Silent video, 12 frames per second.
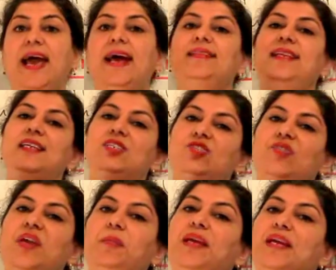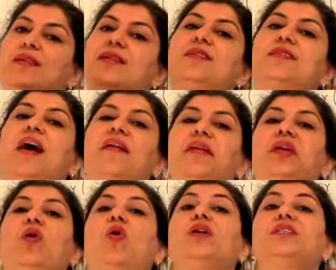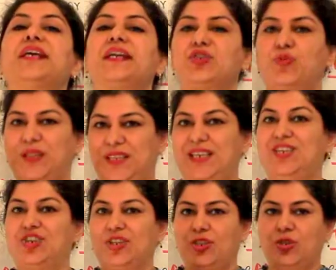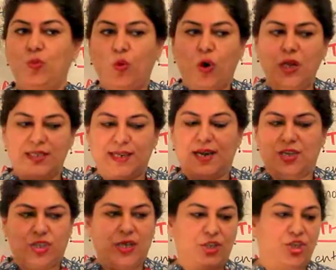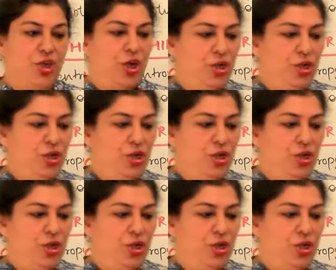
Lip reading: And these 3 beakers are in contact with each other. The walls are such,